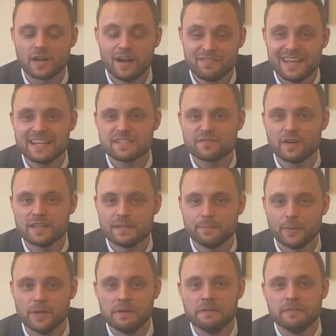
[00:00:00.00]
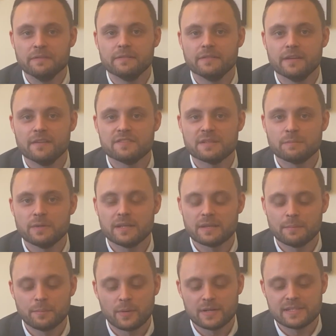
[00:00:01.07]
I've yet to find the button. If somebody
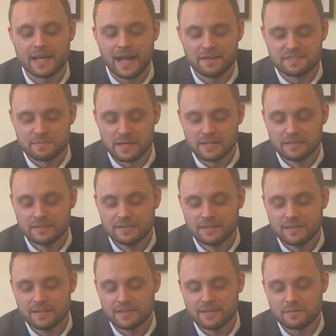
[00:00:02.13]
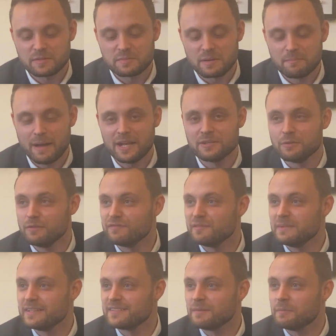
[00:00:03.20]
can point it out to me, there must be a manual for
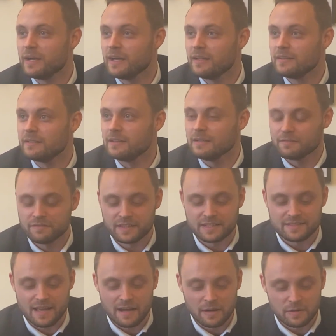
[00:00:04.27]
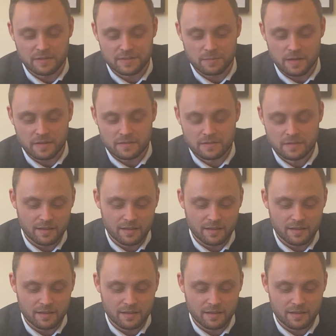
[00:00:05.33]
me somewhere that figures out how this works.